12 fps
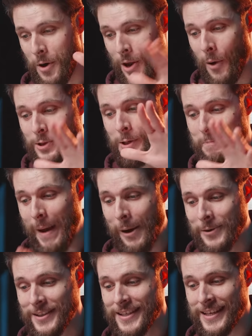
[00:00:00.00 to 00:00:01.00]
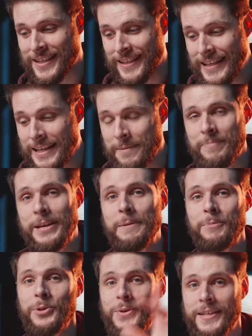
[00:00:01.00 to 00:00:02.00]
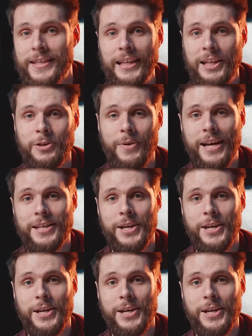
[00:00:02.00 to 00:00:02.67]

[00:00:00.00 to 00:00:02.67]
We're going to mount this CineBeam to the ceiling right